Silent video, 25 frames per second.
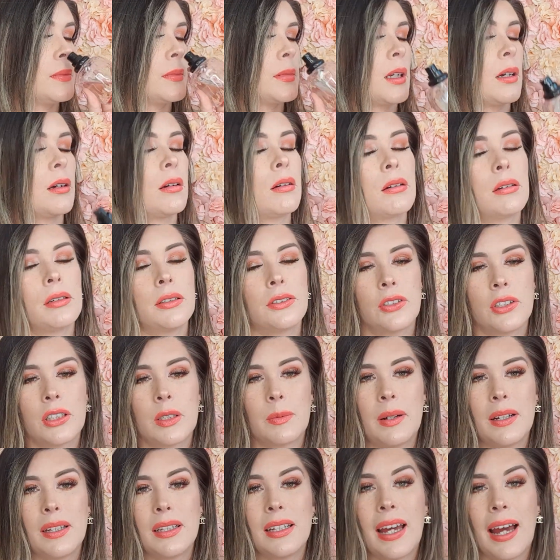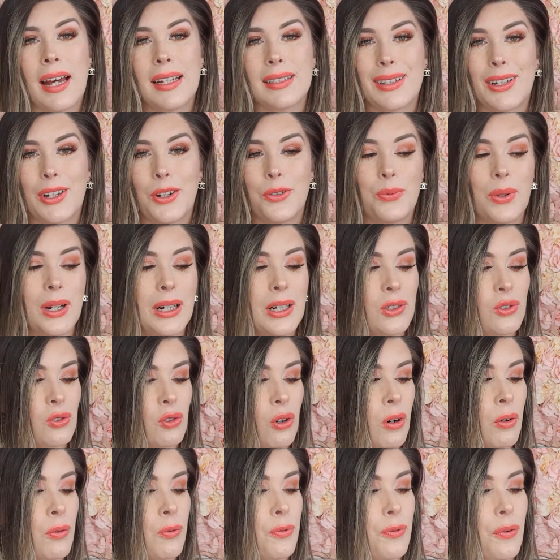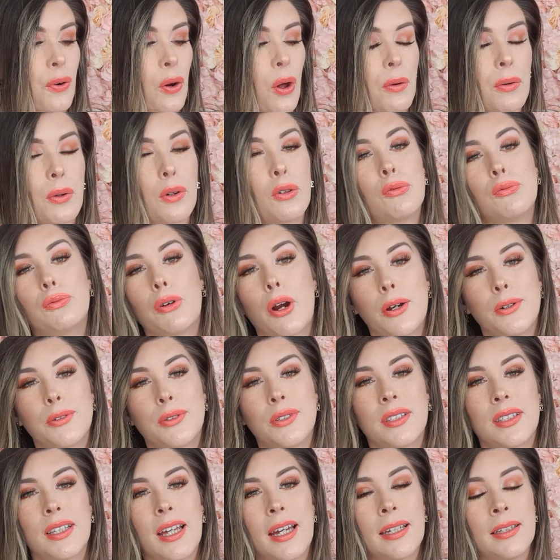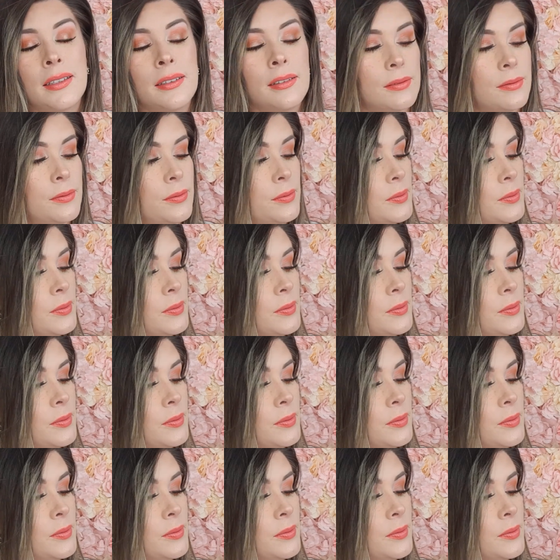Oh, it has like a really strong floral rose scent.